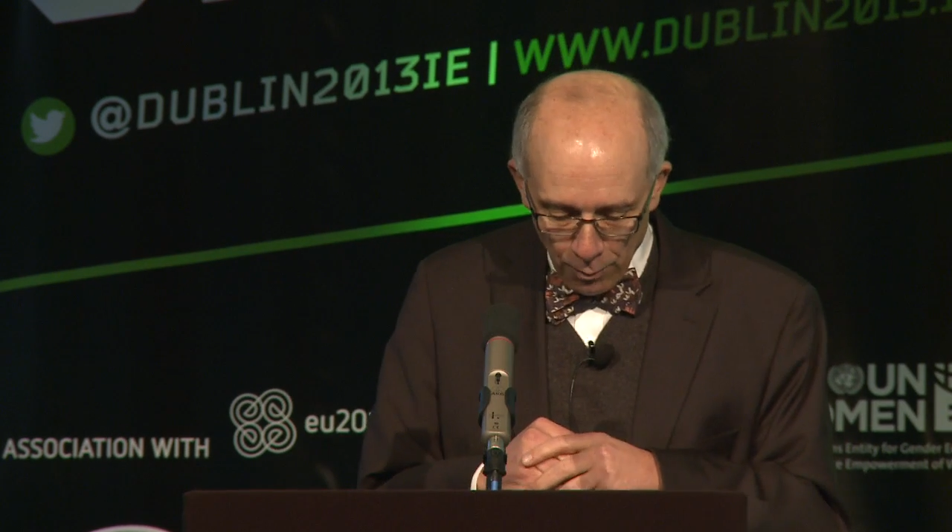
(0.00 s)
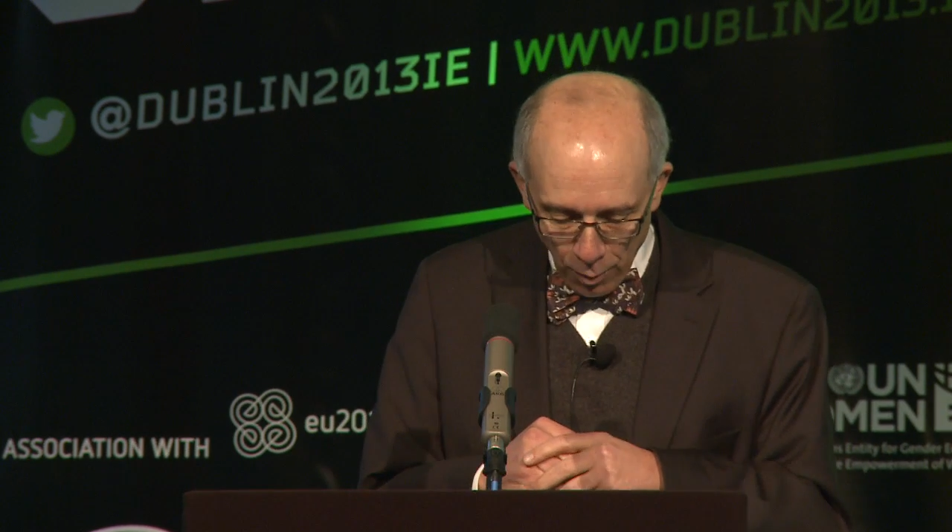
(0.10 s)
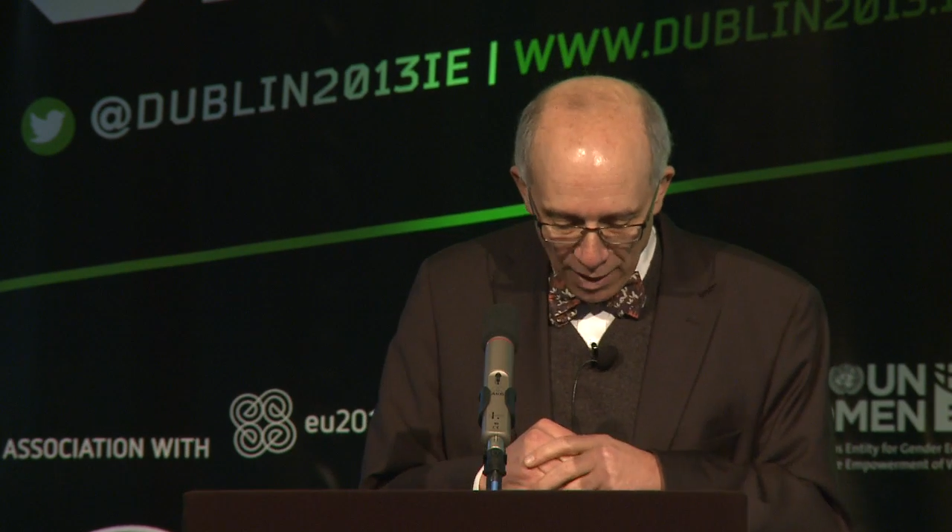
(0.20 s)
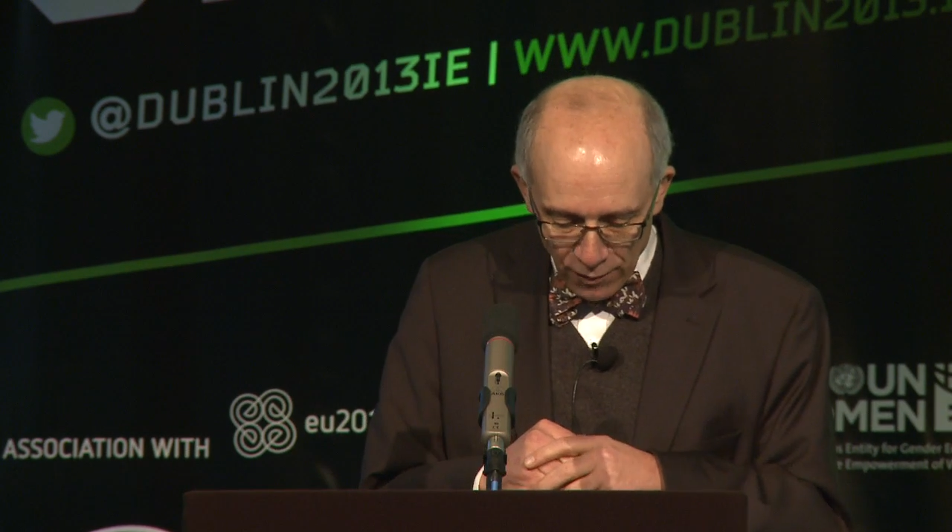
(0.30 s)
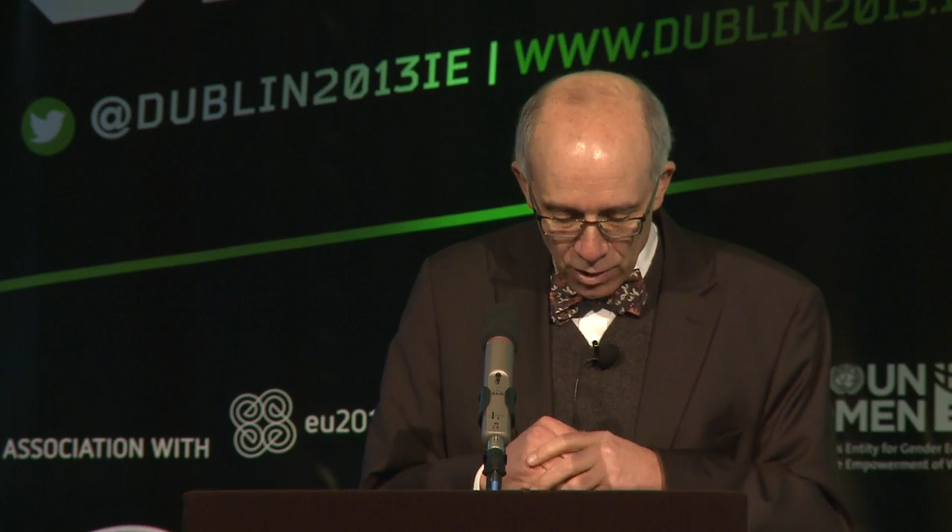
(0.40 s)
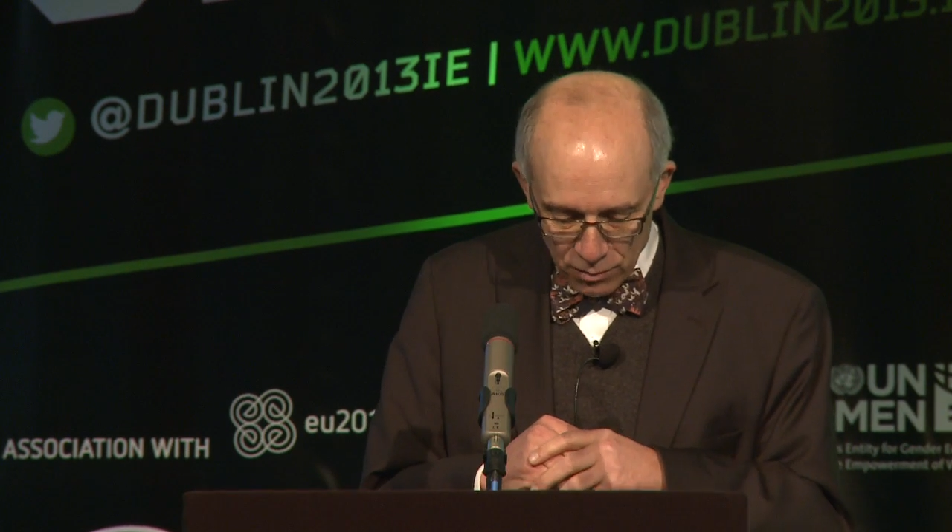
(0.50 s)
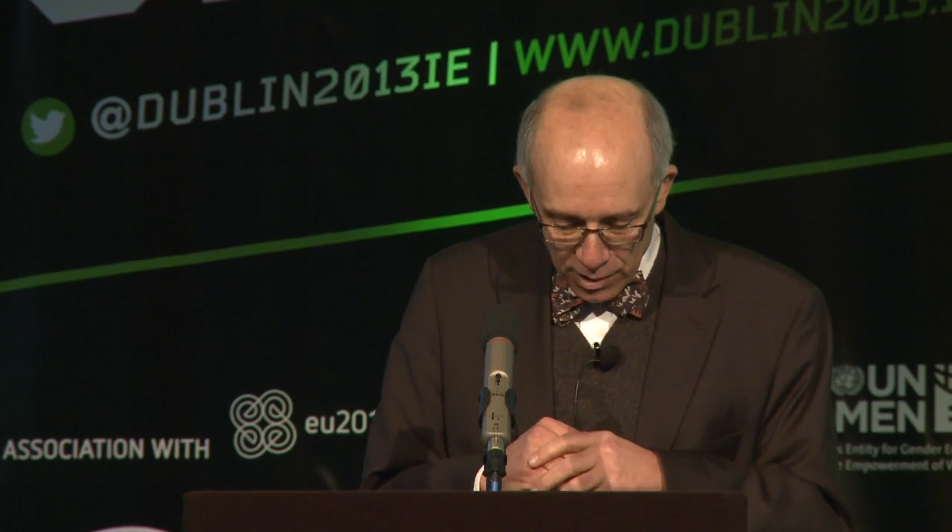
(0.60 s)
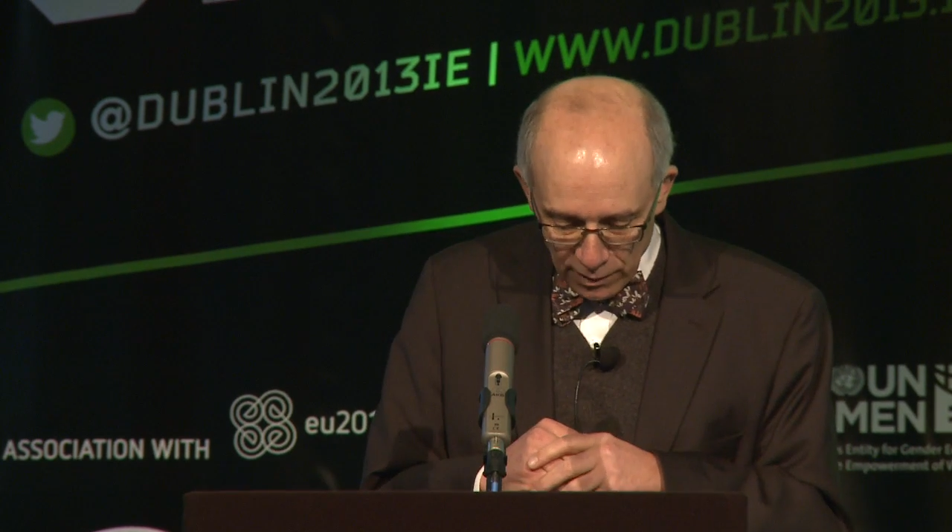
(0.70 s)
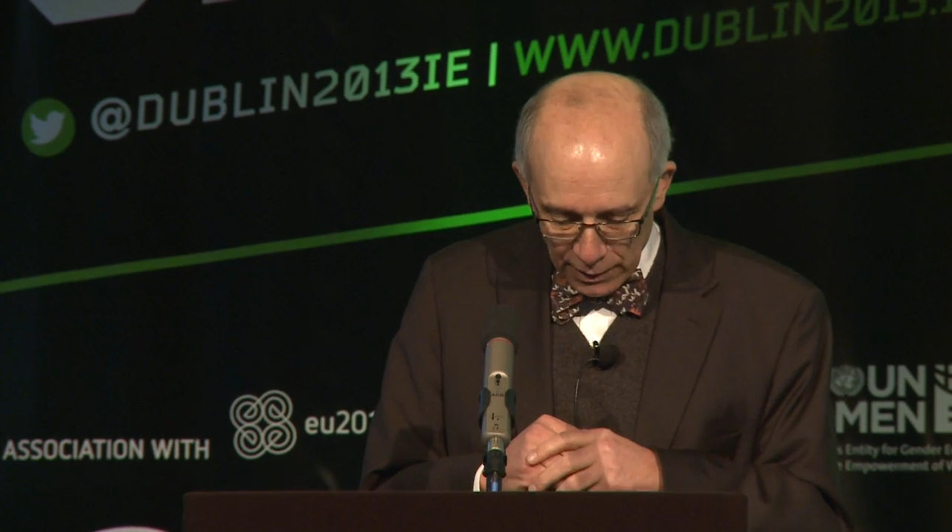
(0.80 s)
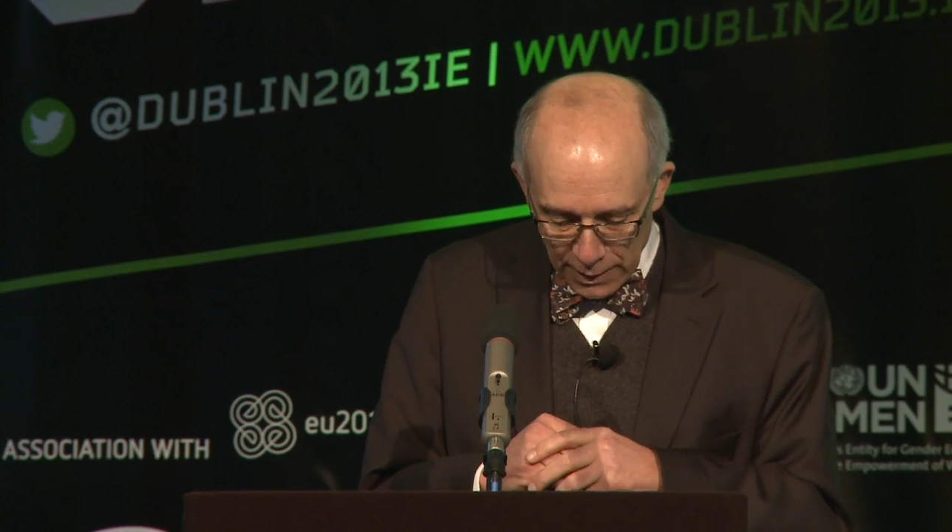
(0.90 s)
private
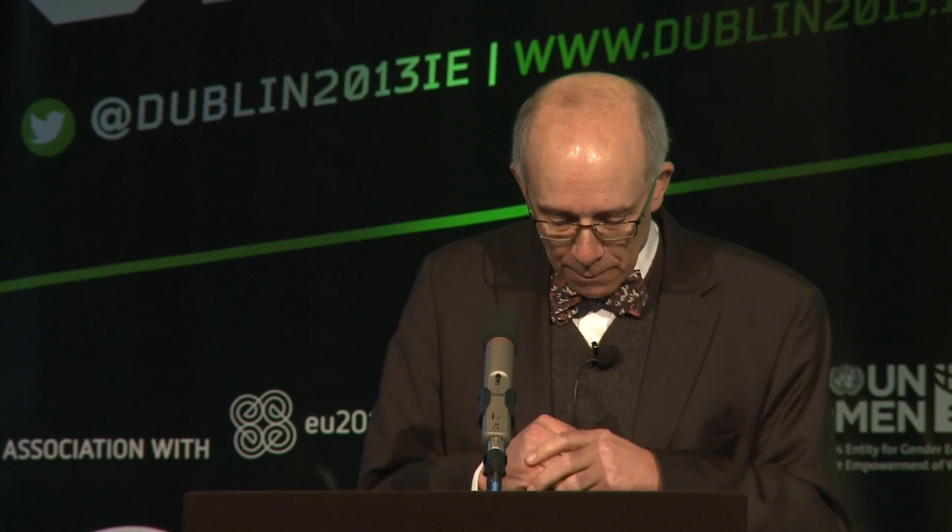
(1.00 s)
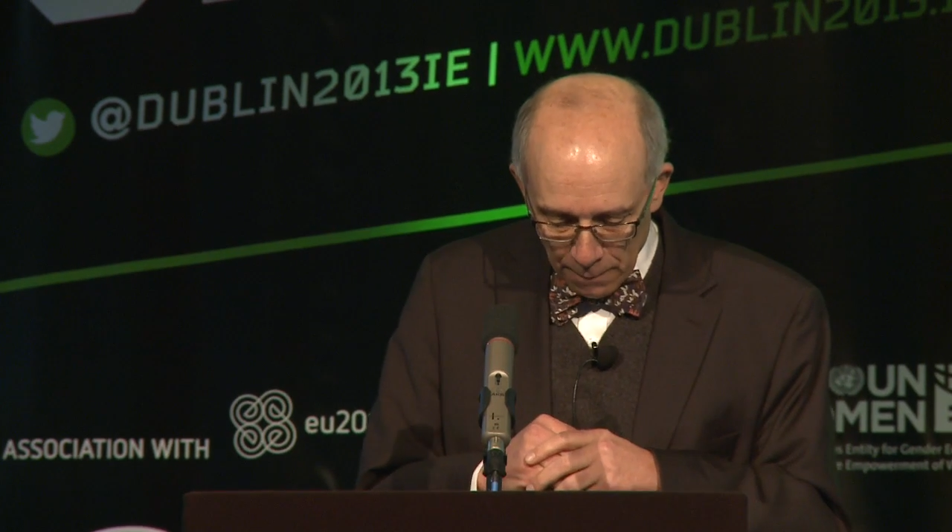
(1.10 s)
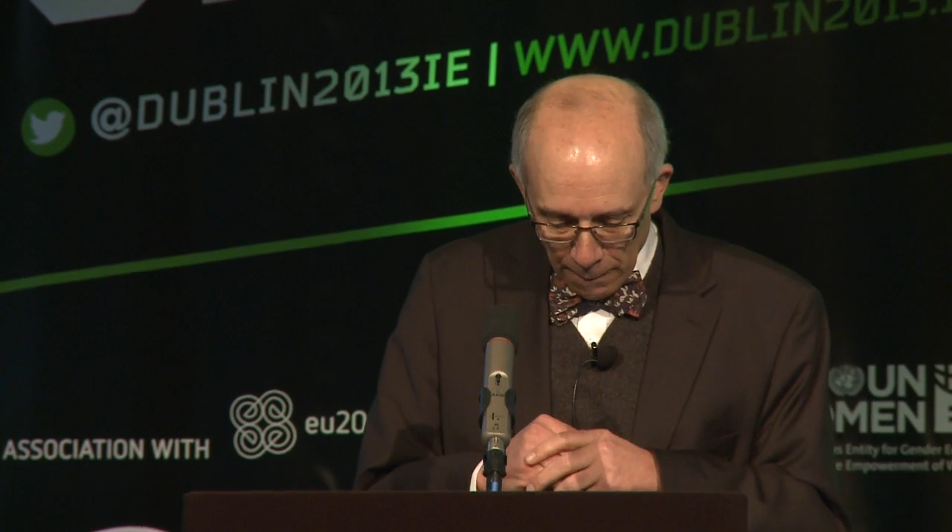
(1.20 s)
utility,